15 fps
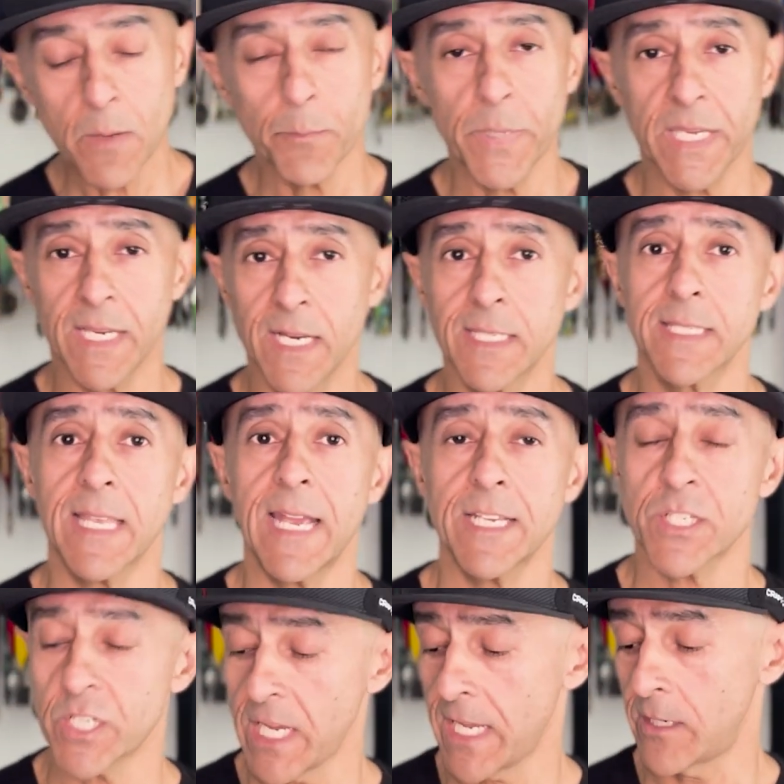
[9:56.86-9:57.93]
because of
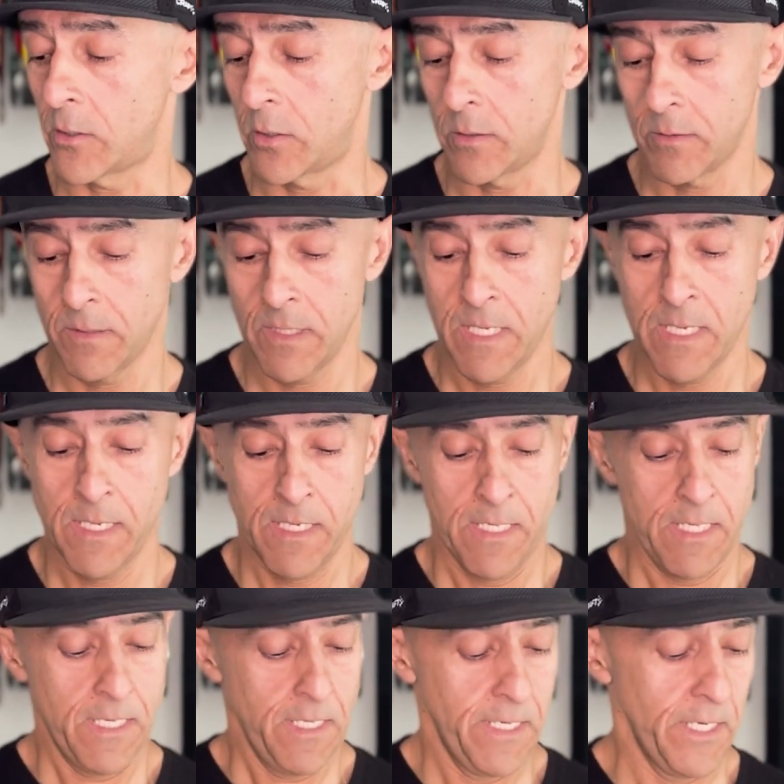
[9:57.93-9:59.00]
that channel,
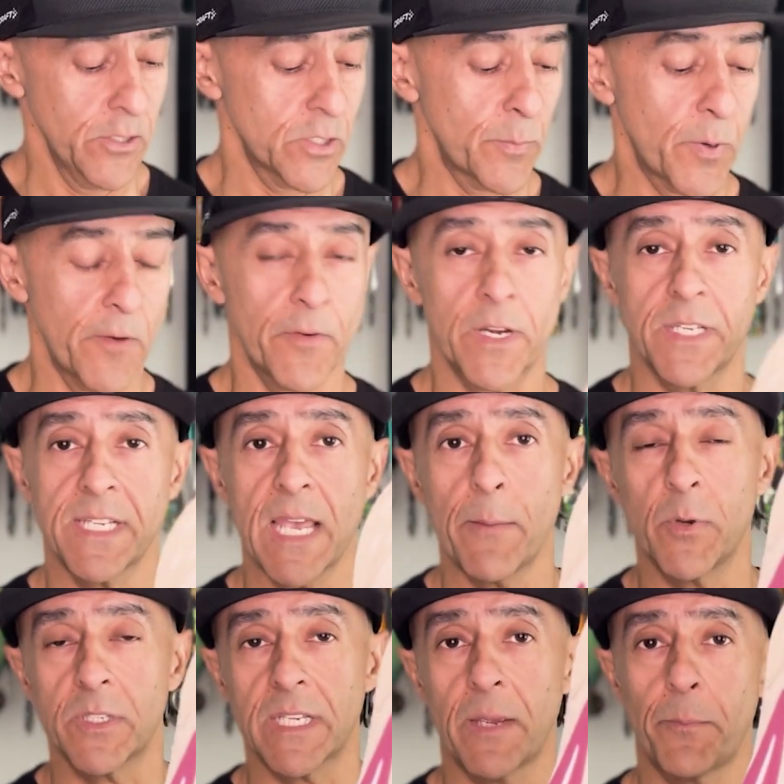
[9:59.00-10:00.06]
here's a perfect
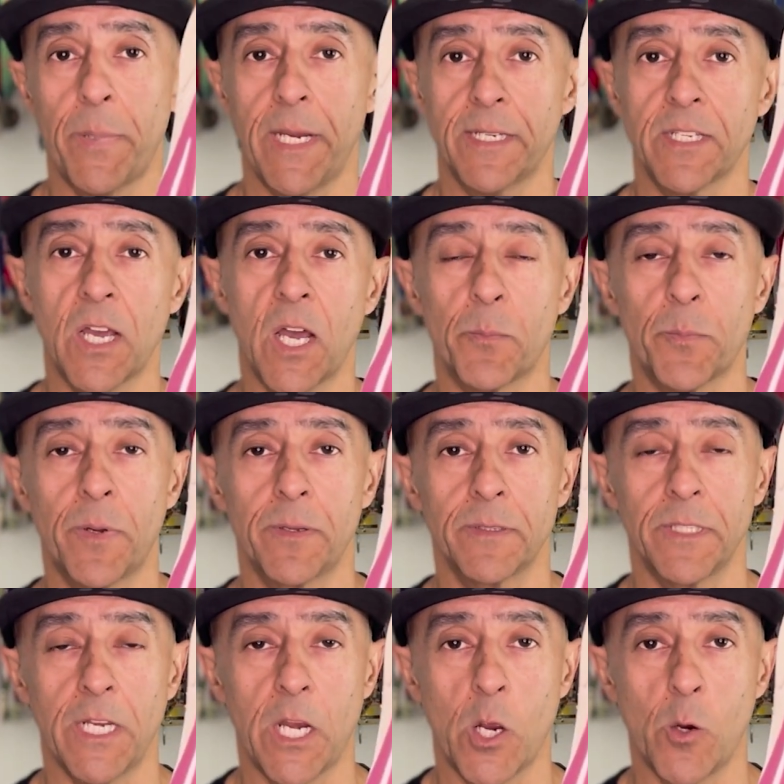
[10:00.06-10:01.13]
example as I picked up,
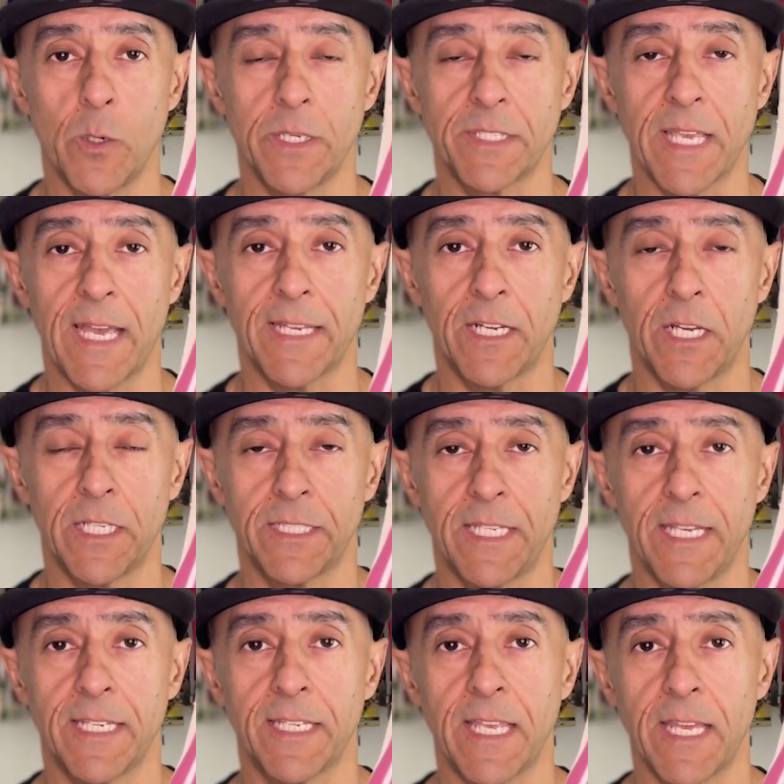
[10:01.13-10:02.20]
is that I
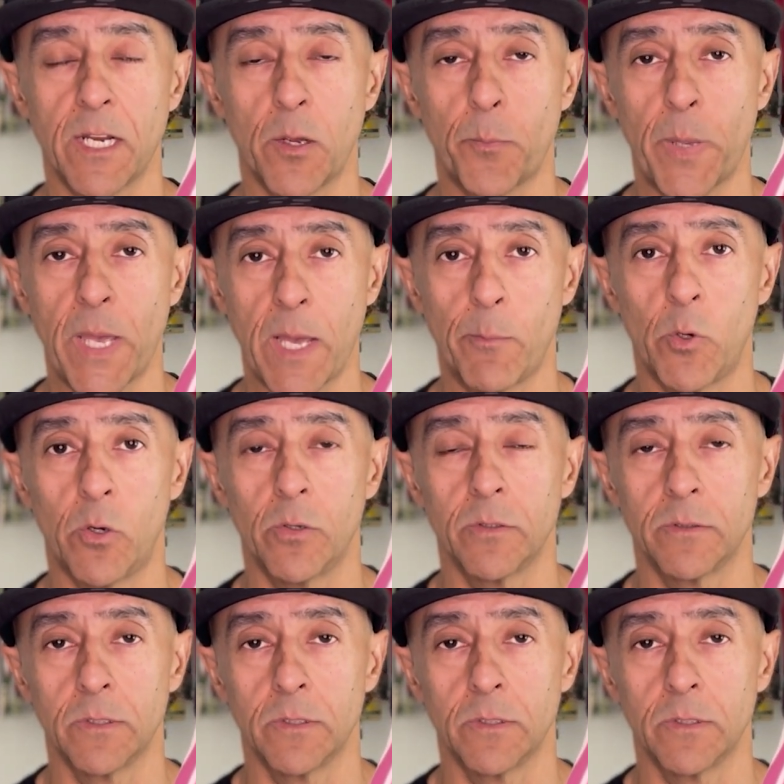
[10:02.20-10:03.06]
did get a pebble